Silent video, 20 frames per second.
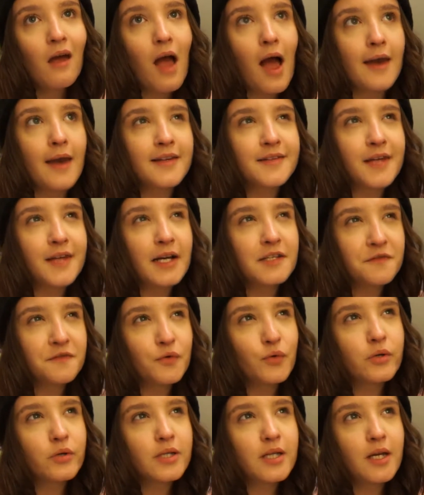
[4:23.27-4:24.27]
and a size
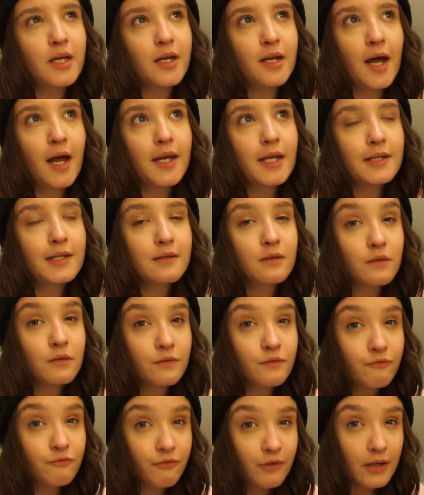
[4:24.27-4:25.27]
14, and it's
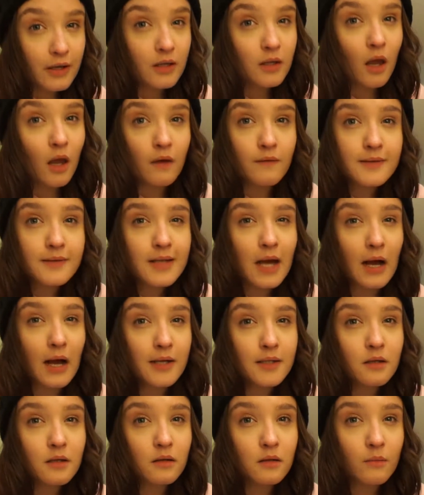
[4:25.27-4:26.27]
really
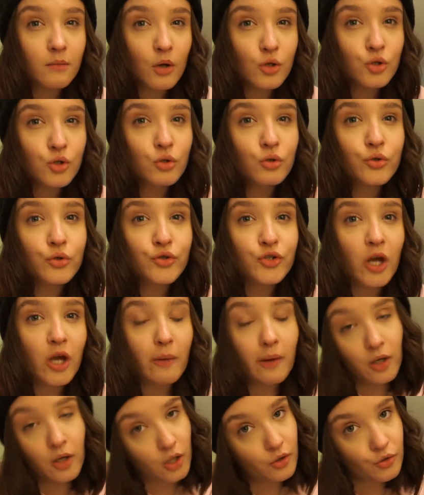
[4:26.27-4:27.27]
oversized on the model, so
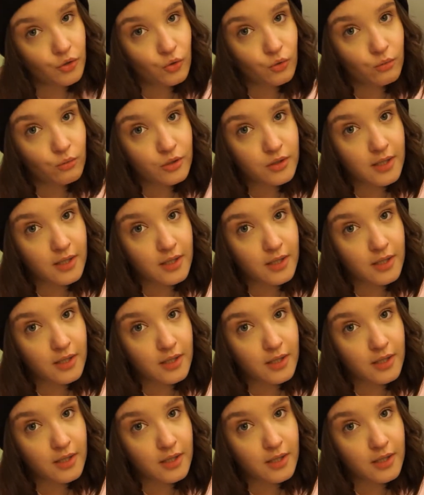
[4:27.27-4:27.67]
I got the normal.